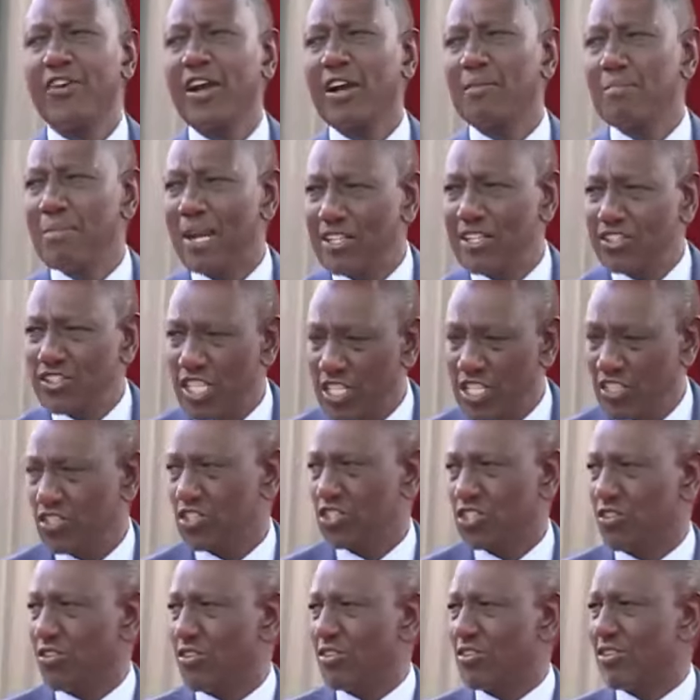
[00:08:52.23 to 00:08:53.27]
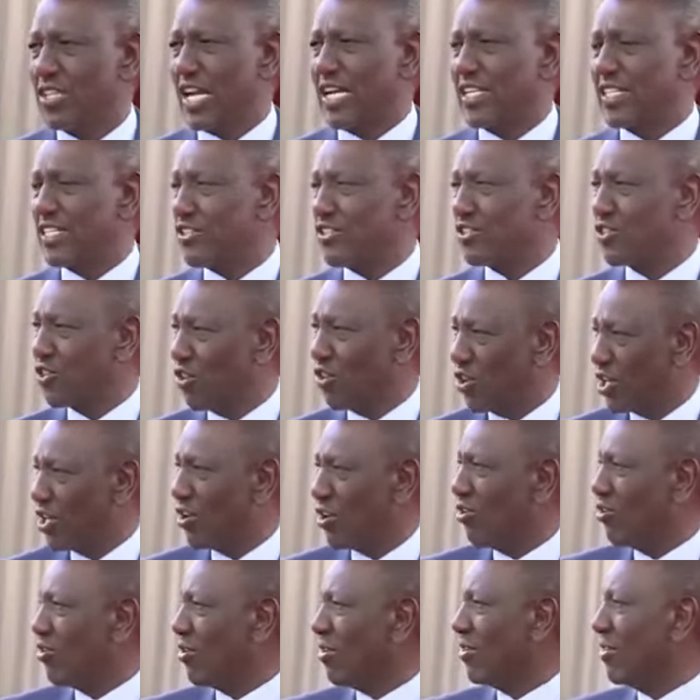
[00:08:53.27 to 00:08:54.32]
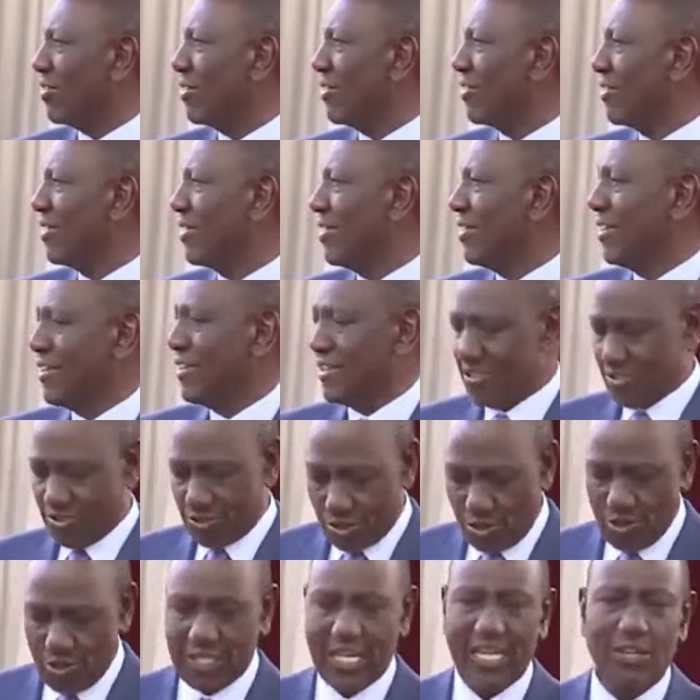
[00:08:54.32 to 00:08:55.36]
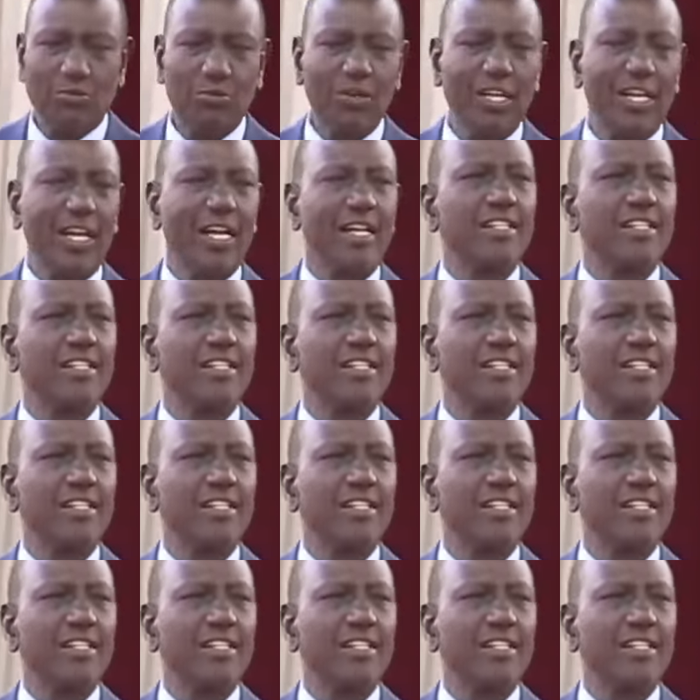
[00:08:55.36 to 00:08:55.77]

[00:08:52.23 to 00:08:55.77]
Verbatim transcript: fragmentation that is going on so that we